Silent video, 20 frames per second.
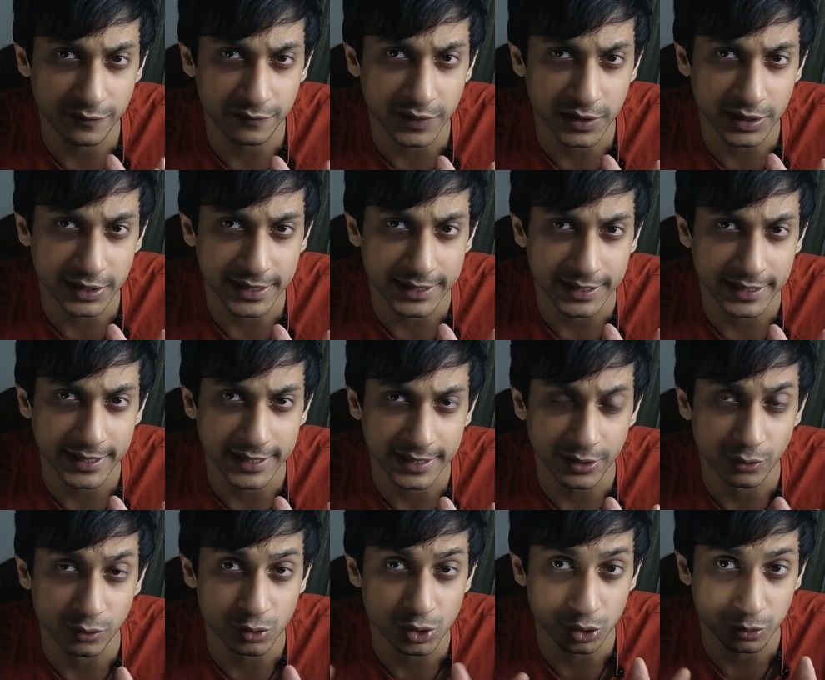Like you should
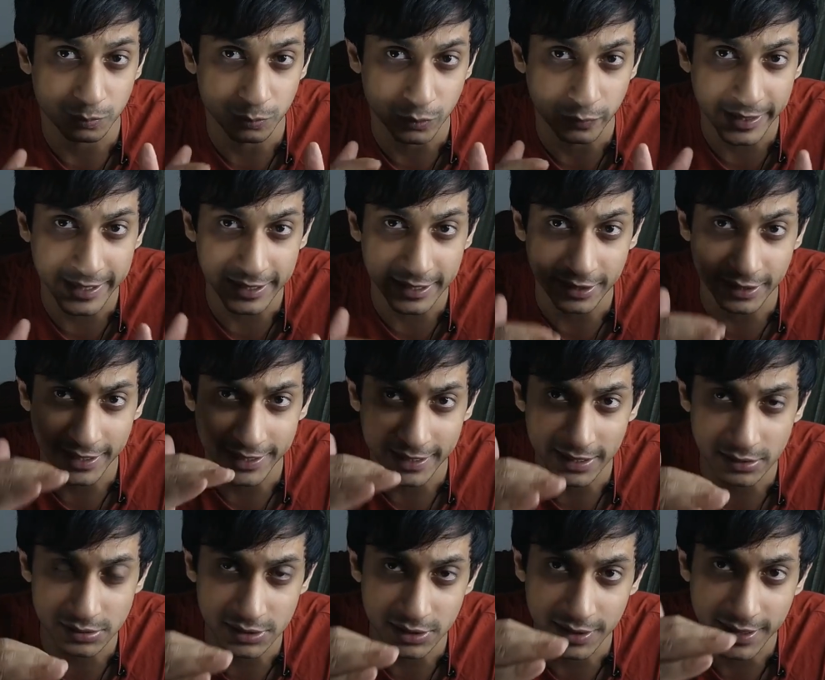provide a great answer.
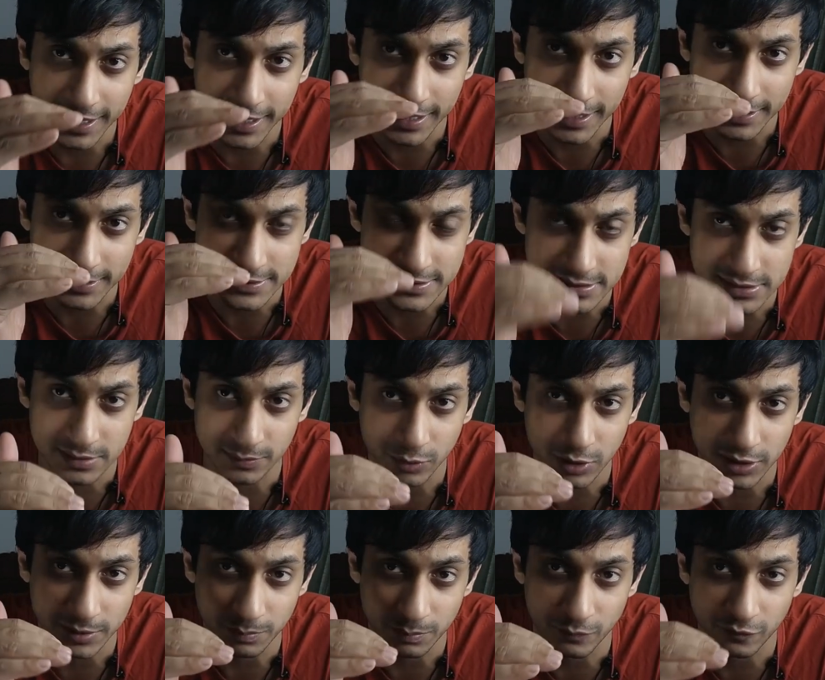Hey, this is the
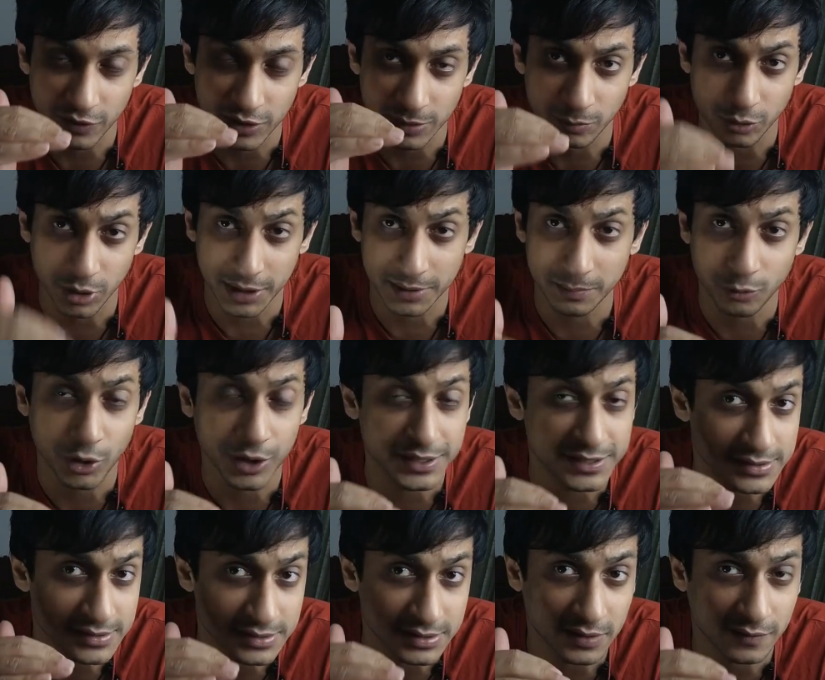bullet points and stuff
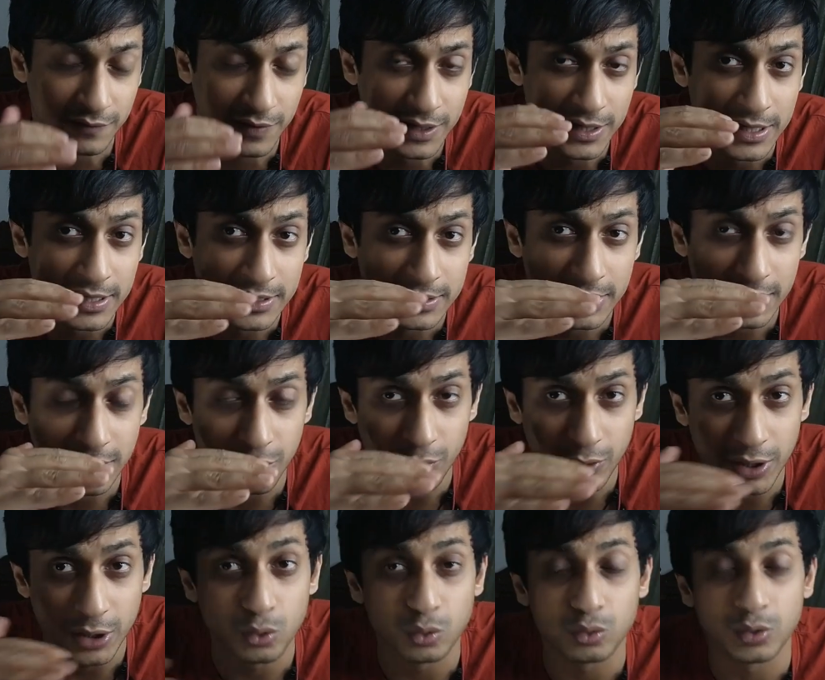that you can do
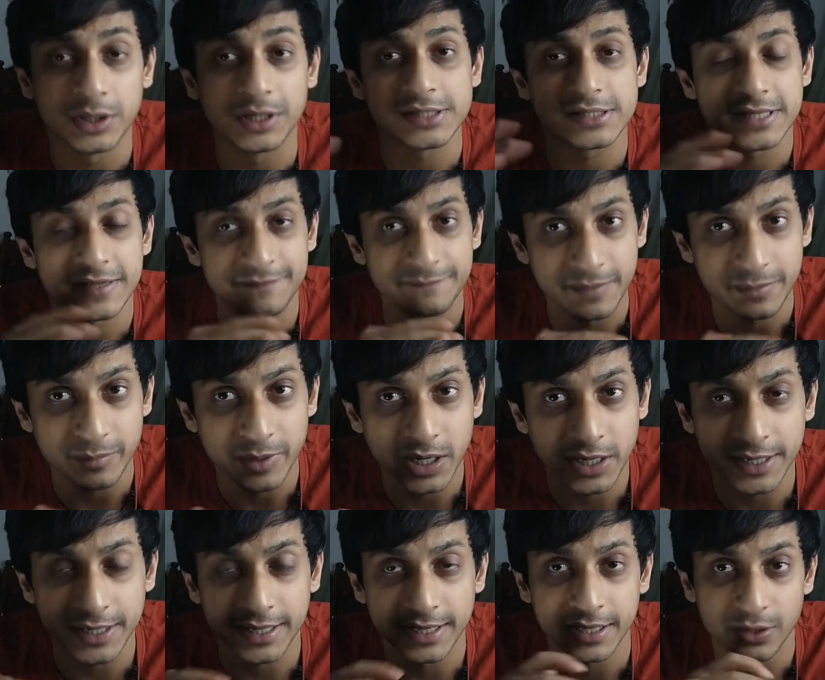this, FB marketing,
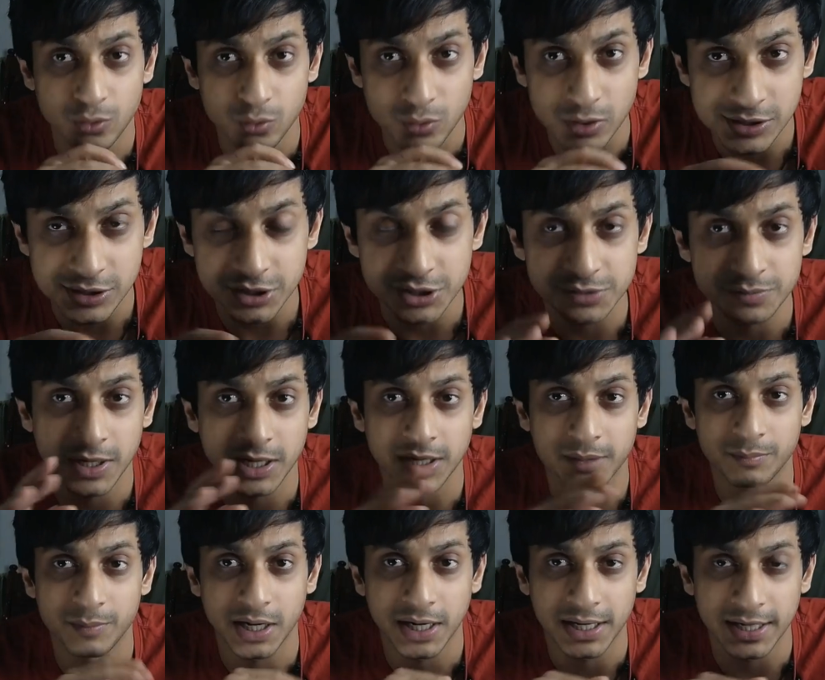Google search
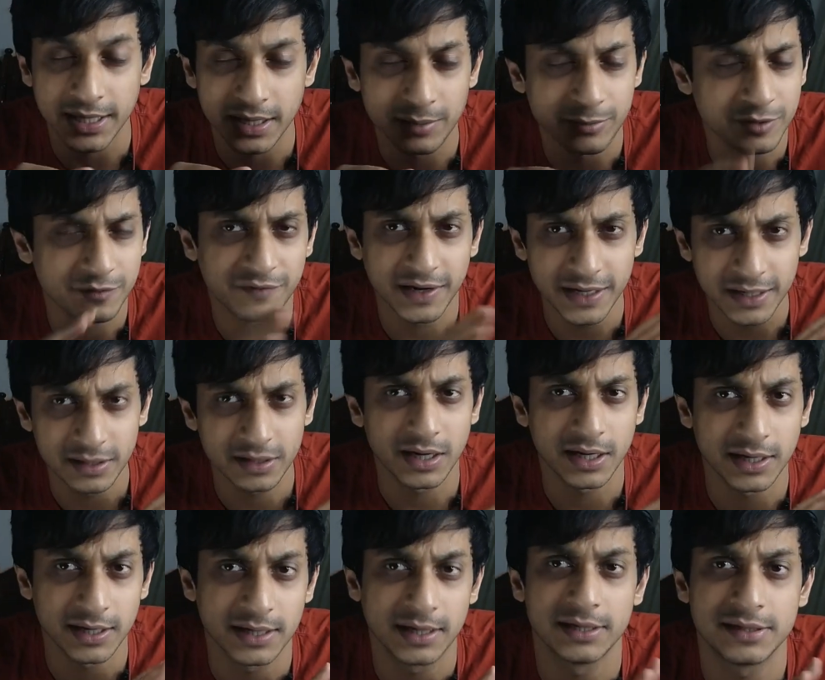marketing. Find an article and
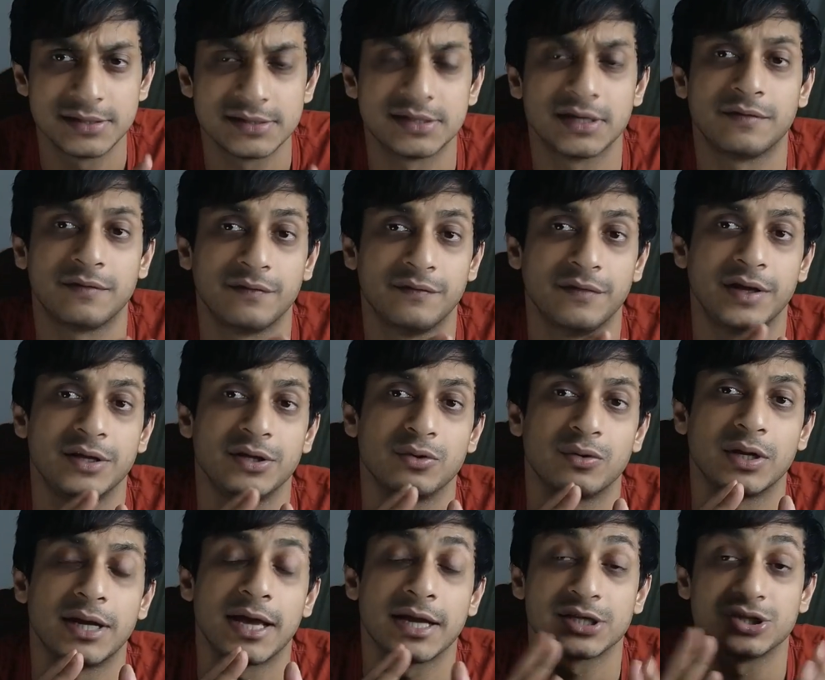stuff where you can
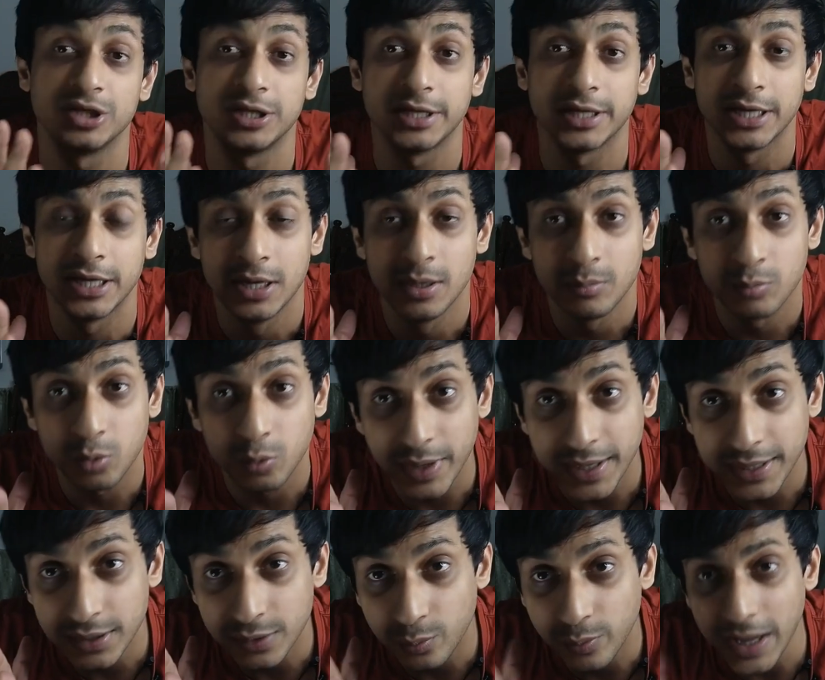actually provide the
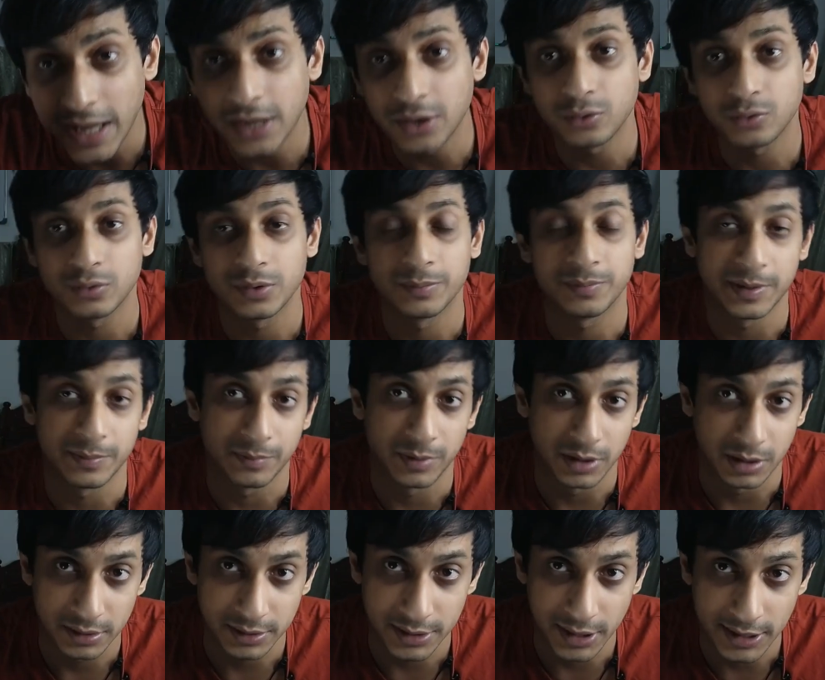value to the people, that the
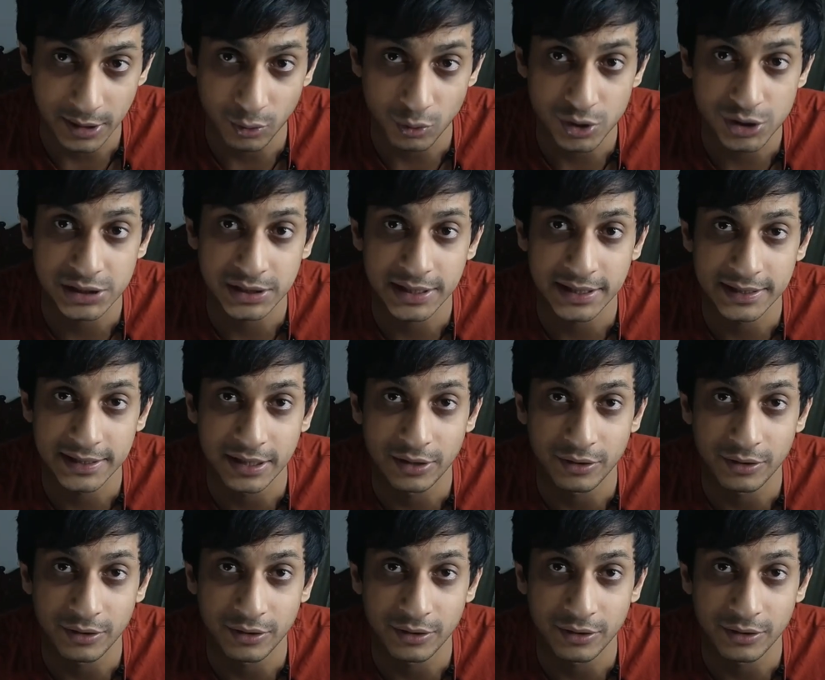question that they're looking for.